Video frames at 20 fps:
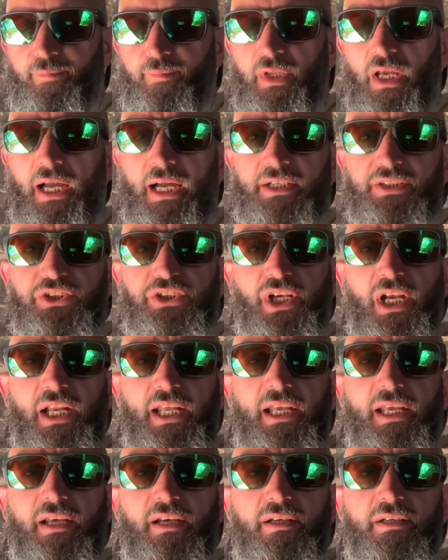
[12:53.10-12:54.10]
and
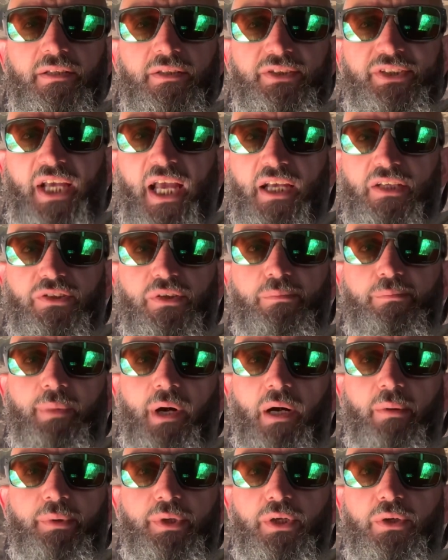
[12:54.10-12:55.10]
chili Texan
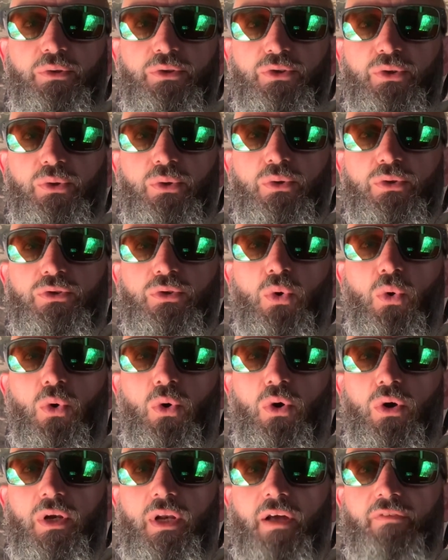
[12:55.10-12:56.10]
barbecue sauce. Oh,
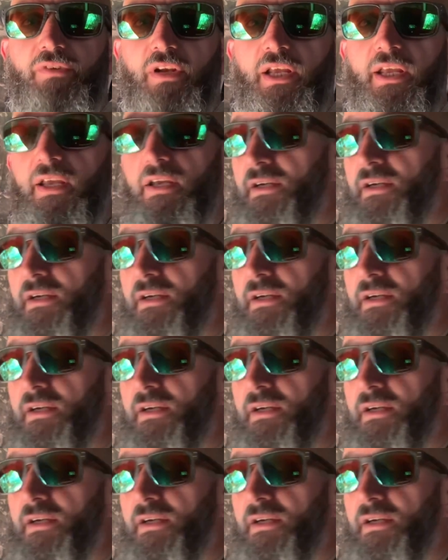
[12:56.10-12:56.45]
lovely.